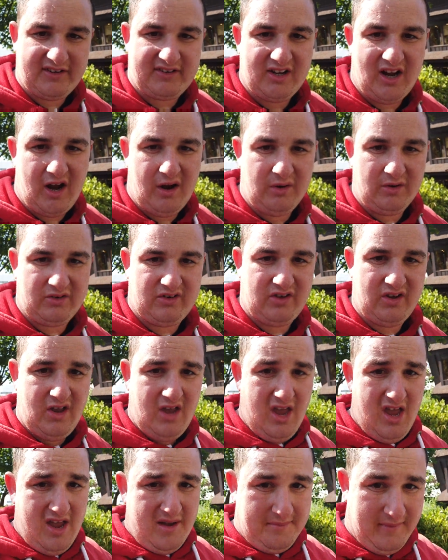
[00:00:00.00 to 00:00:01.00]
is soaked,
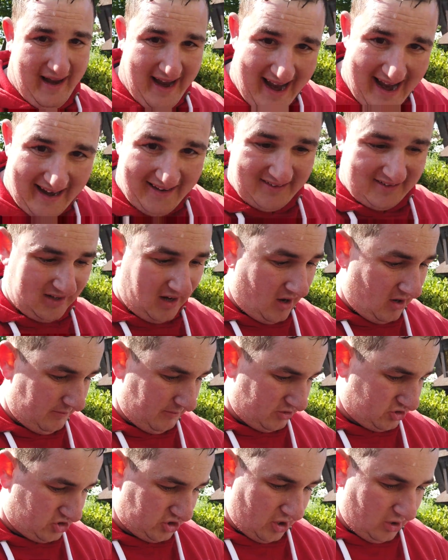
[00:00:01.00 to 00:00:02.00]
my hair's
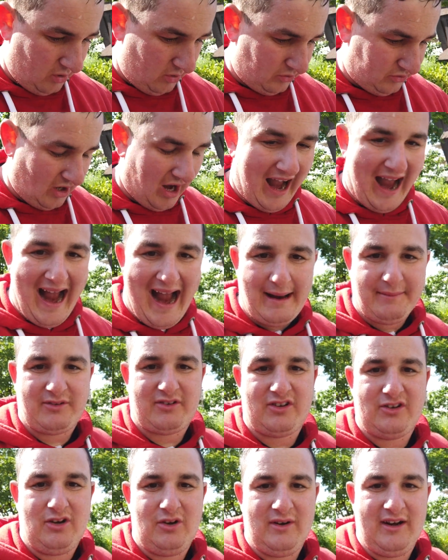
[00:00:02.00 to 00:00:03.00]
soaked, my shoes are
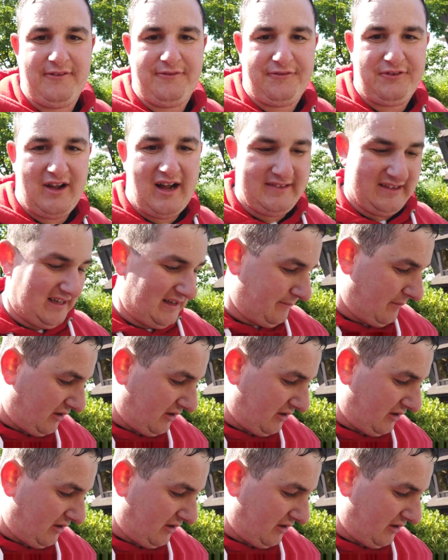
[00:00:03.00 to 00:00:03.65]
absolutely flooded,